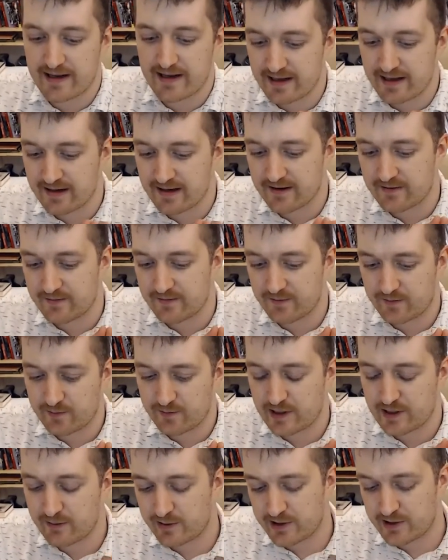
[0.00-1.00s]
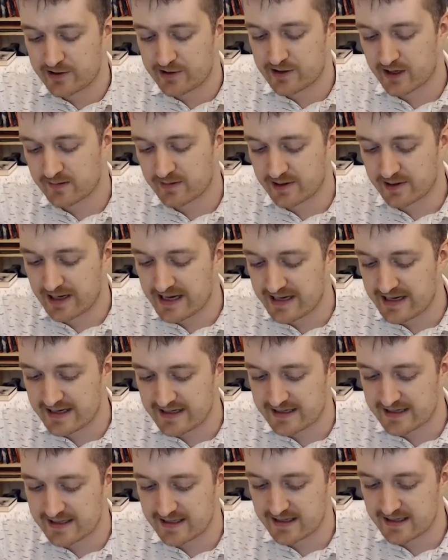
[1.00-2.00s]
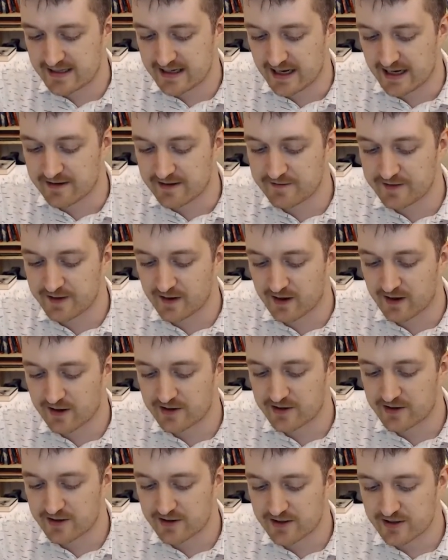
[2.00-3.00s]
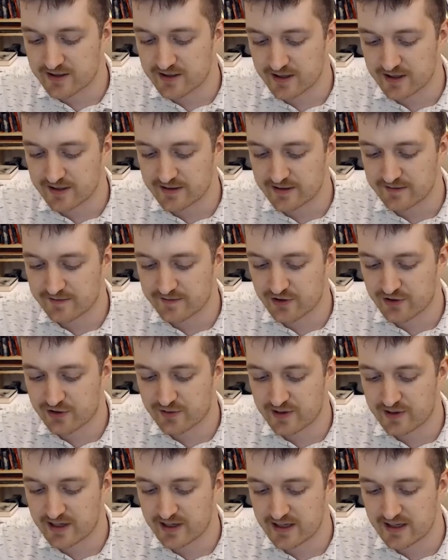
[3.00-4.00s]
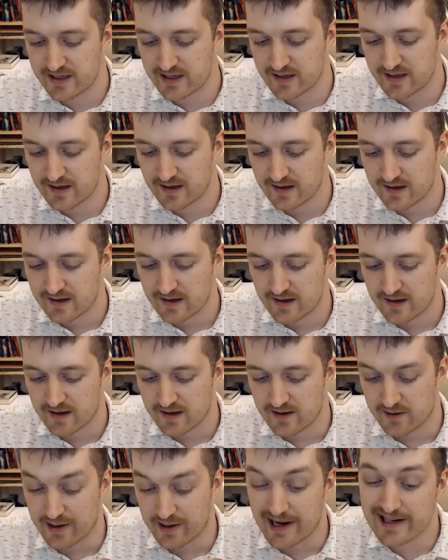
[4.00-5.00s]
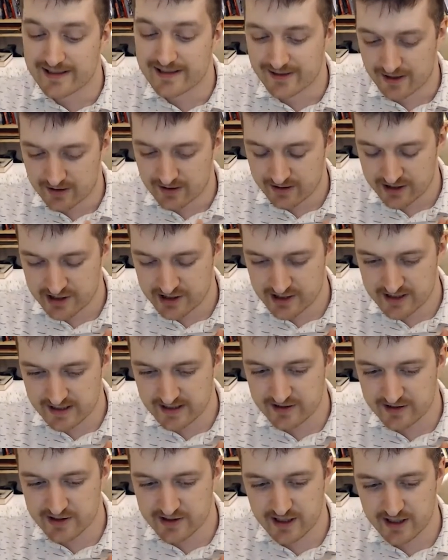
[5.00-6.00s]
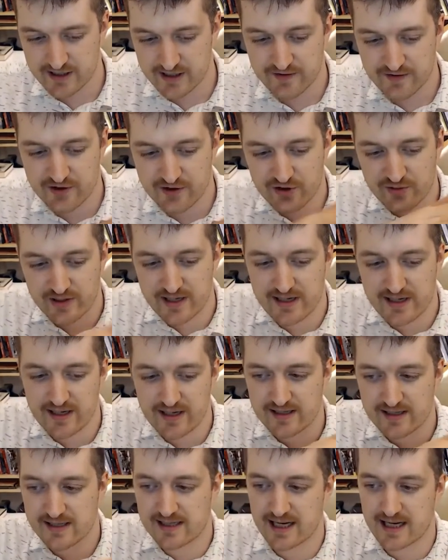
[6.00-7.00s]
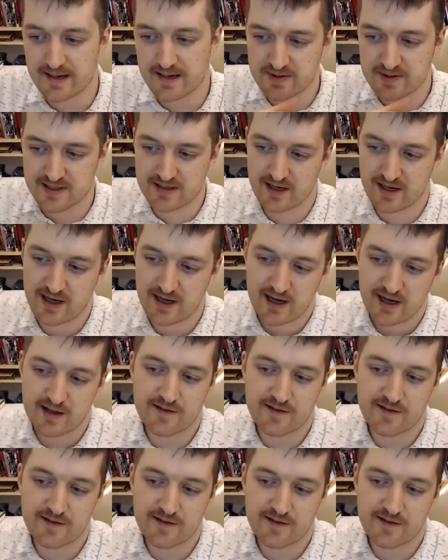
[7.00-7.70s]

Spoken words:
think really when you're talking about AEC and VR, there's kind of three, or XR I should say, there's kind of three steps.